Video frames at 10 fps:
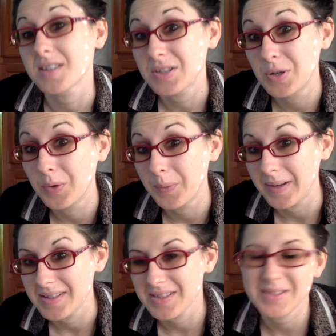
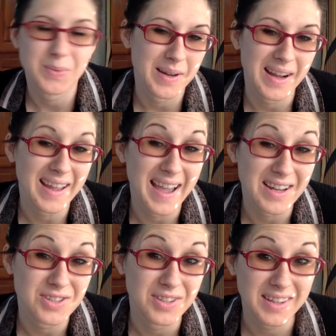situations where I
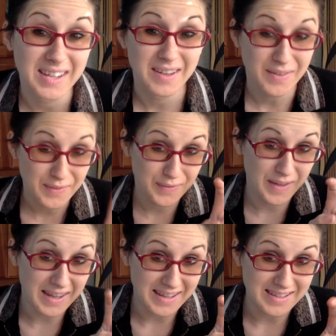actually
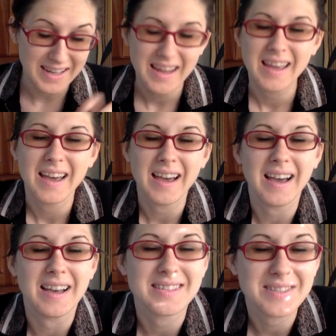fake it.
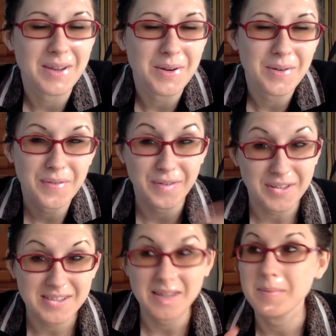Uh, so,
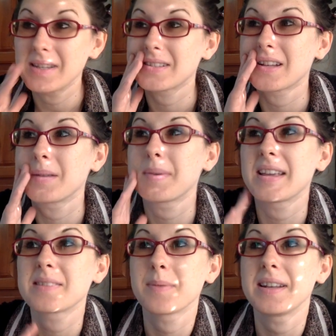first, let me start by
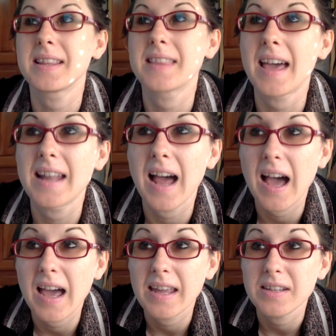explaining that
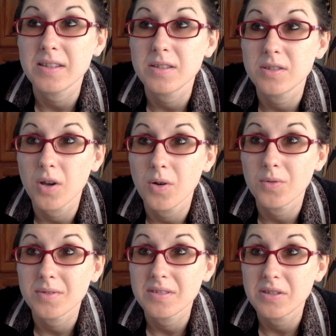I
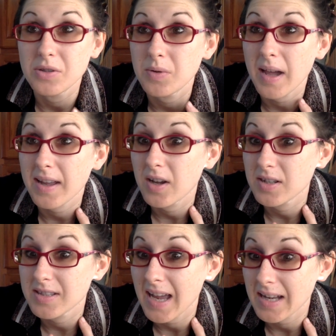don't do eye
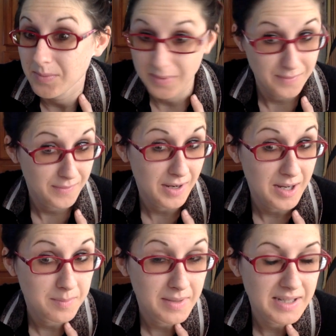contact with
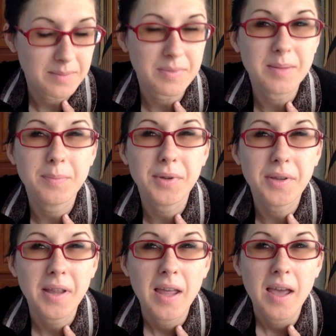very many
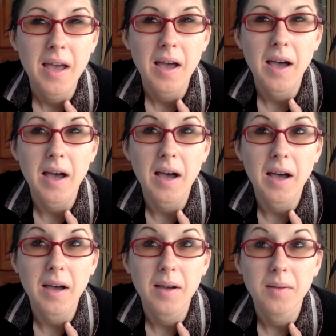people. Uh,